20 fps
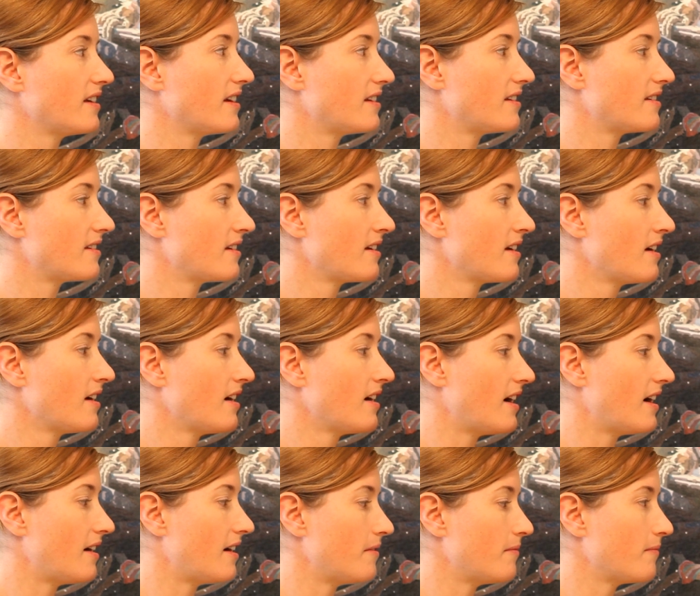did
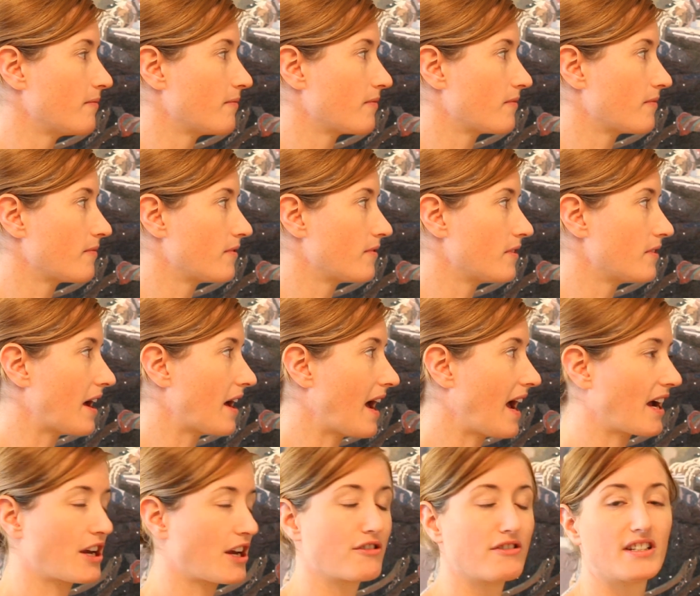the
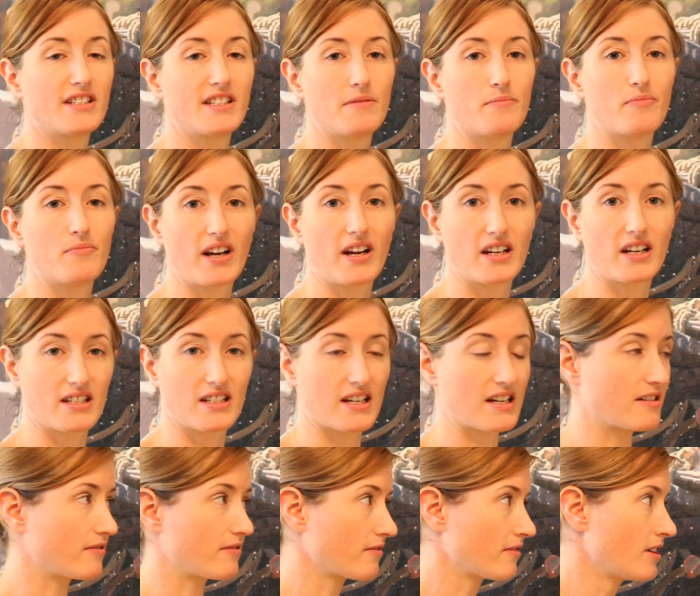accuracy break
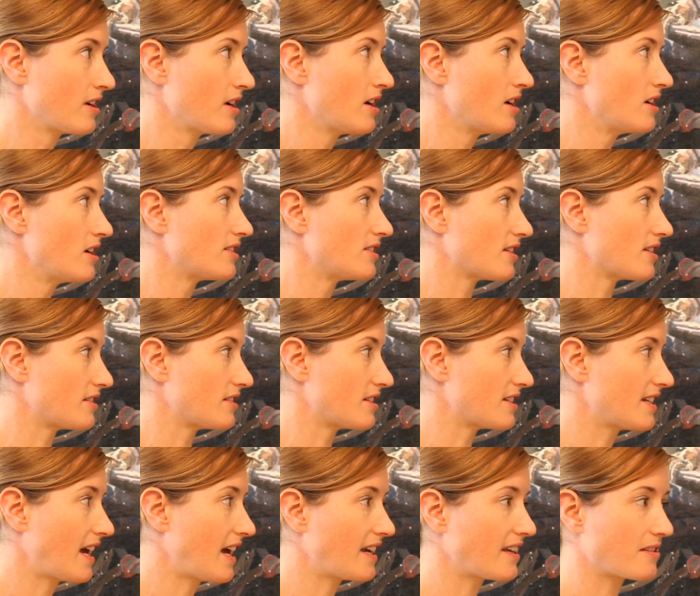down. So to
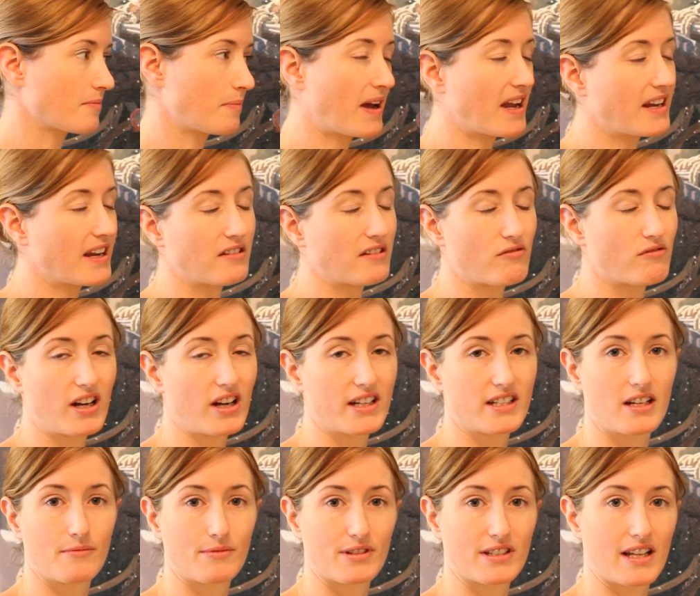take the paint right
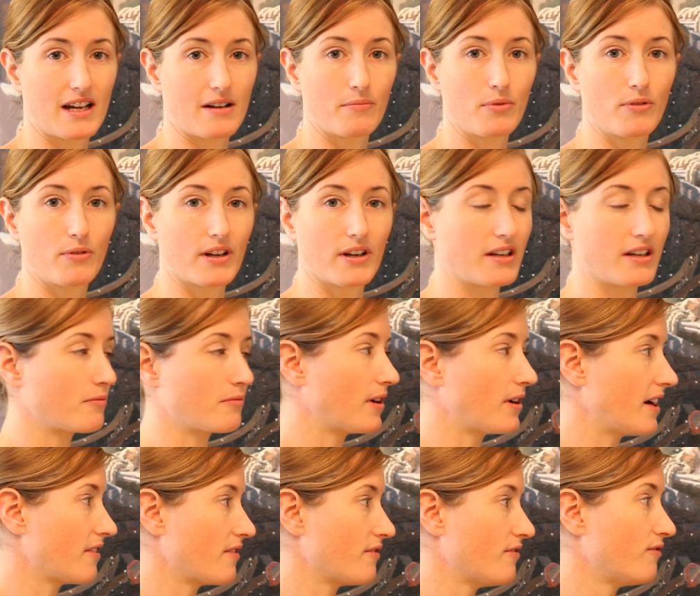up to that point
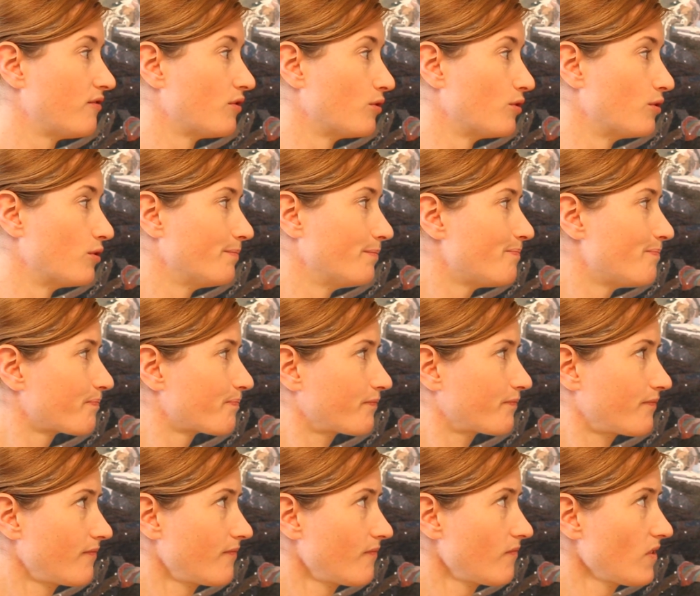where the form
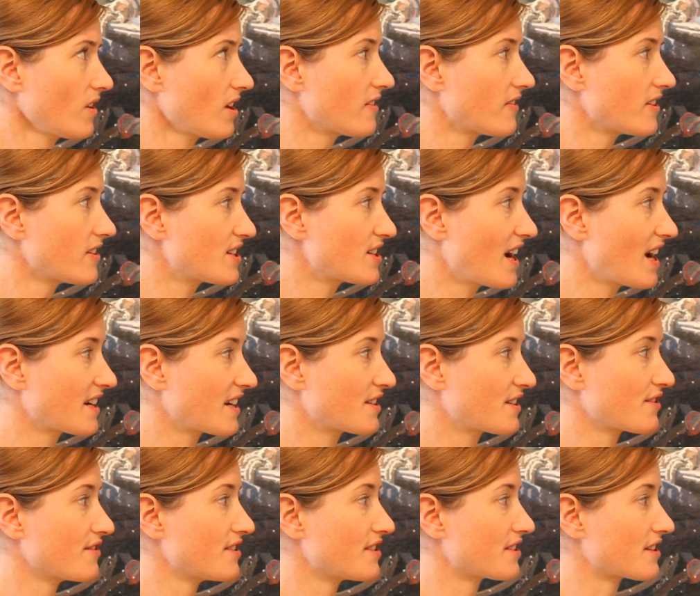and the
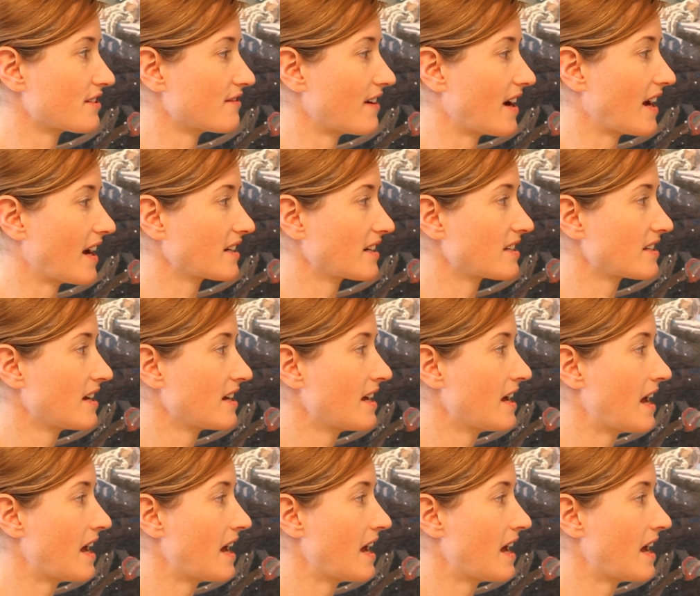texture is correct